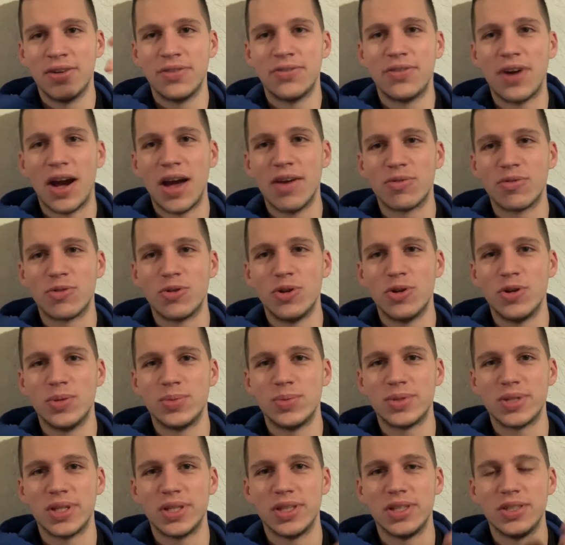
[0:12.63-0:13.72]
five
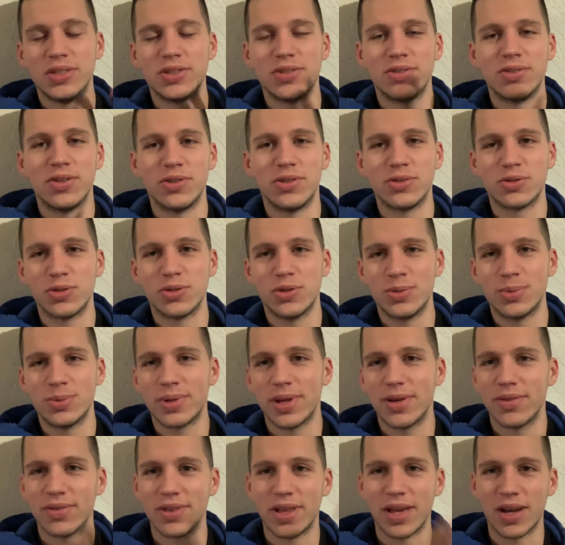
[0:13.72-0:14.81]
groups, and each of those groups
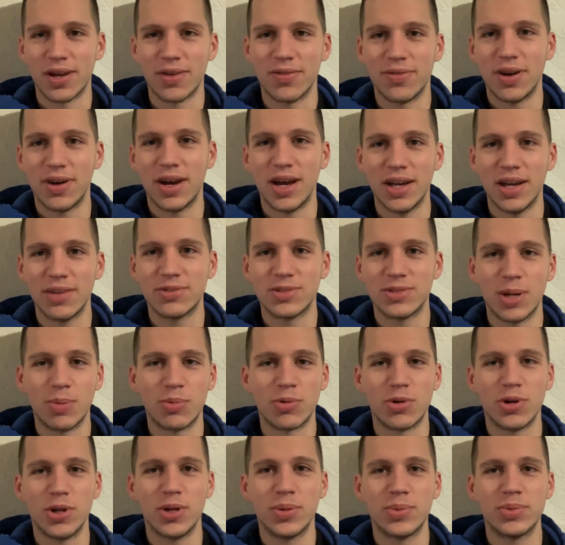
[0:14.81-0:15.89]
have like five
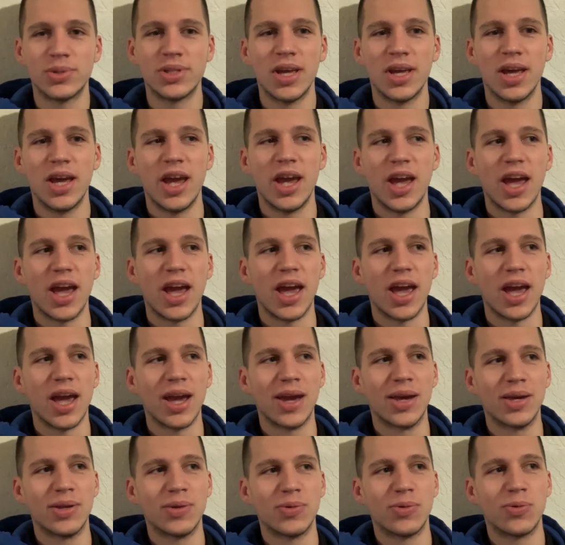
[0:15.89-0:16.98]
subgroups.
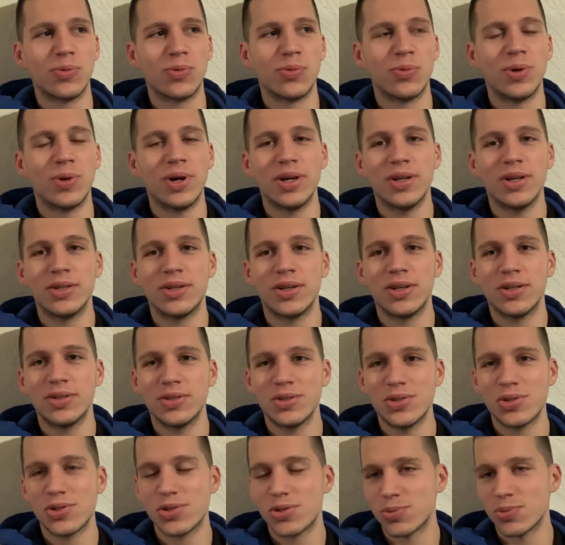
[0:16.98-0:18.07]
And one of
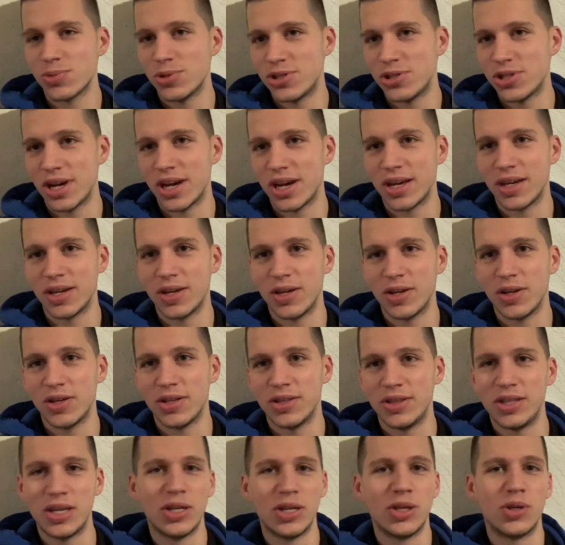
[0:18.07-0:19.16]
those, which I
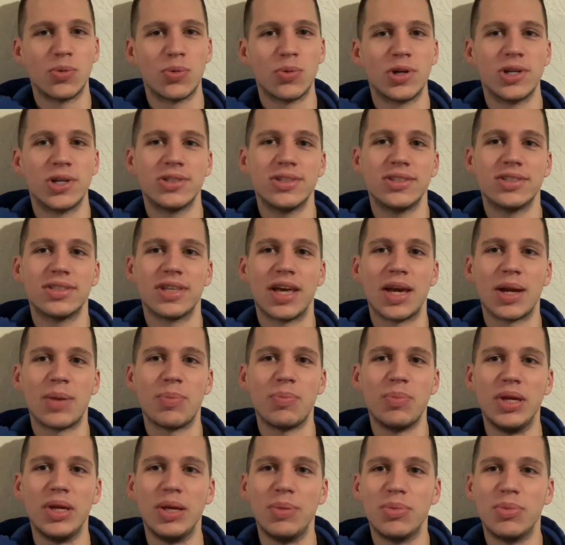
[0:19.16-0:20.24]
did the worst, is
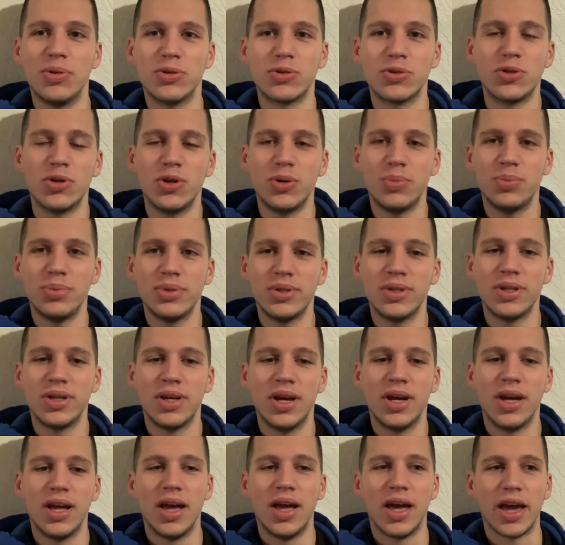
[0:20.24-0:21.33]
like people group.
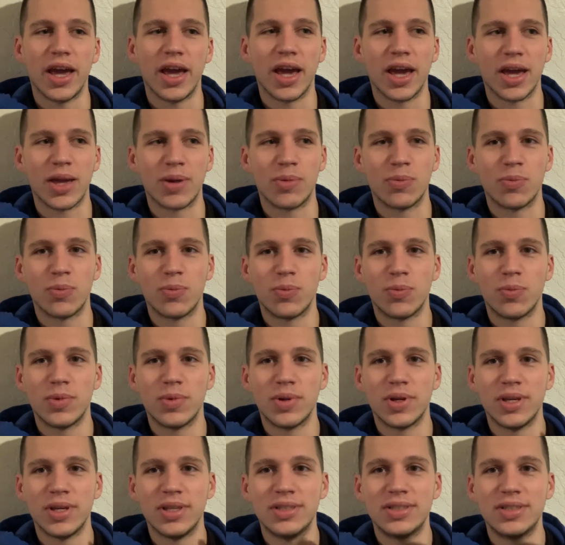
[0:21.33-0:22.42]
And
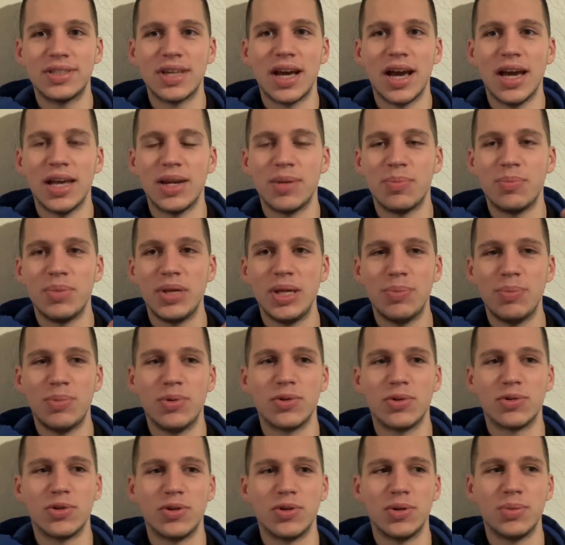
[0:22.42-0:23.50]
inside a people
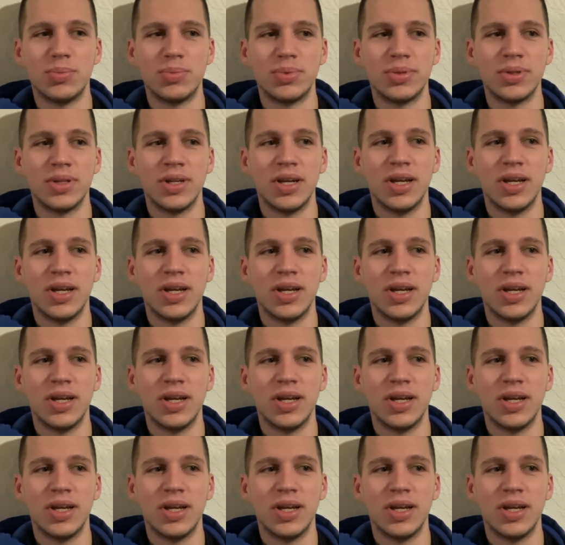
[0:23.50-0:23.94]
group